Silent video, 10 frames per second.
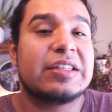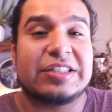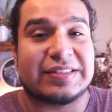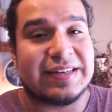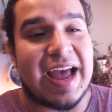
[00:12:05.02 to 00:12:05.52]

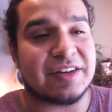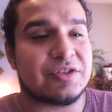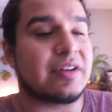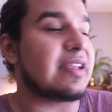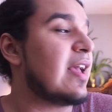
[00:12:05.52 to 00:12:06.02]
just
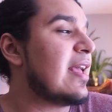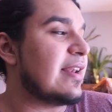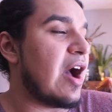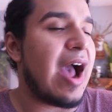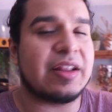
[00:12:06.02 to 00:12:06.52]
naturally.
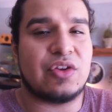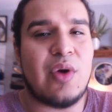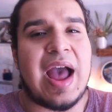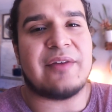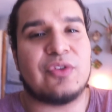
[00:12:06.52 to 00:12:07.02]
Now, I
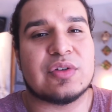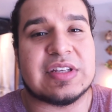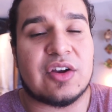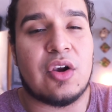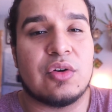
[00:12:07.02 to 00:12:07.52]
do have those
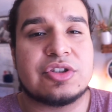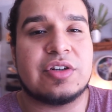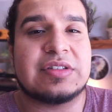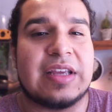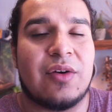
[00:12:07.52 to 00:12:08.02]

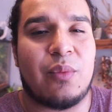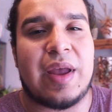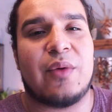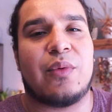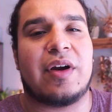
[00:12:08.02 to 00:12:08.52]
enclosures in a
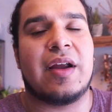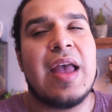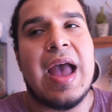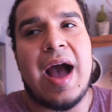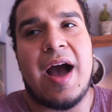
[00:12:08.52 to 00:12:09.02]
way where
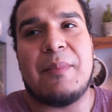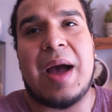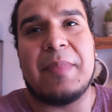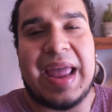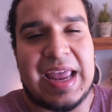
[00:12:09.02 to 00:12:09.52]

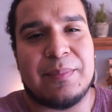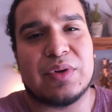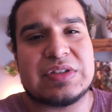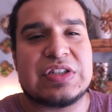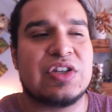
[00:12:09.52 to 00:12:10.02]
I'm
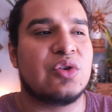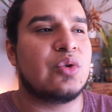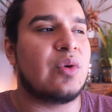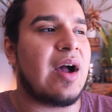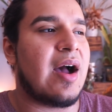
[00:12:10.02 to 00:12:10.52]
able
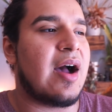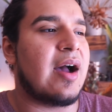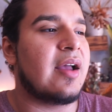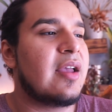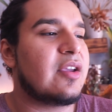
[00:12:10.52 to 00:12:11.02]

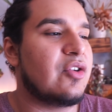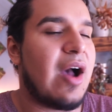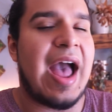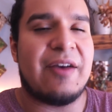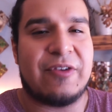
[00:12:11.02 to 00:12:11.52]
to you know,
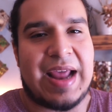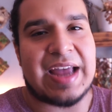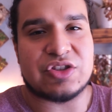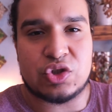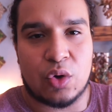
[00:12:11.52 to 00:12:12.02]
have it
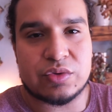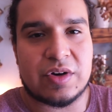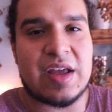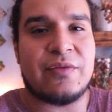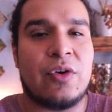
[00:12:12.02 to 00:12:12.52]
at
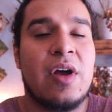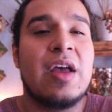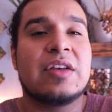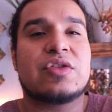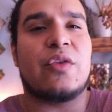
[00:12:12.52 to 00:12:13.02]
shoulder level.
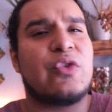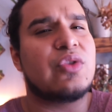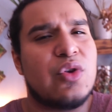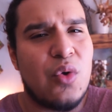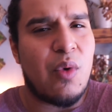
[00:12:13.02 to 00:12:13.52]
So if you
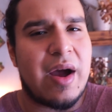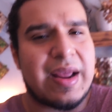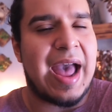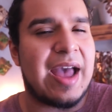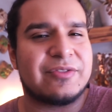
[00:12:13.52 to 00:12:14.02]
do want
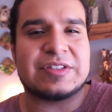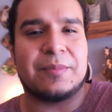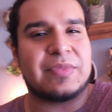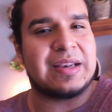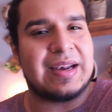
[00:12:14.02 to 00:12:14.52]
to have
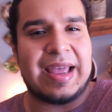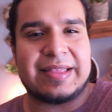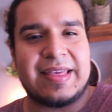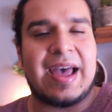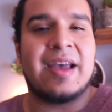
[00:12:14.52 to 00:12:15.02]
something
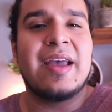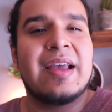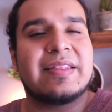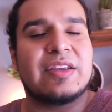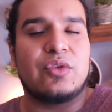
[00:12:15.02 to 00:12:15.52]
like that,
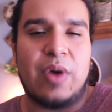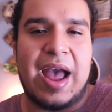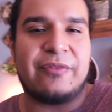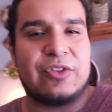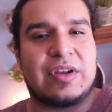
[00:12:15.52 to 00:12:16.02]
then you
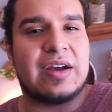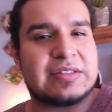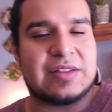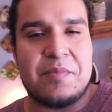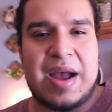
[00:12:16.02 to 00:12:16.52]
have to
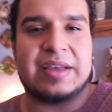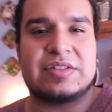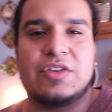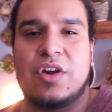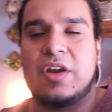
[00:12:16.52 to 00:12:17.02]

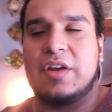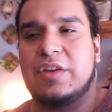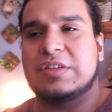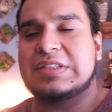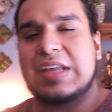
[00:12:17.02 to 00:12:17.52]
customize
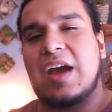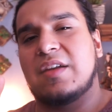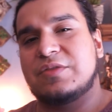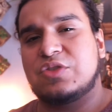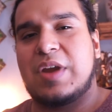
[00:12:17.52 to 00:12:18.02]
your style
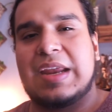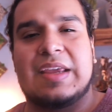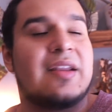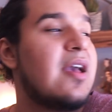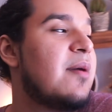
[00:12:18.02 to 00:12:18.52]
of training.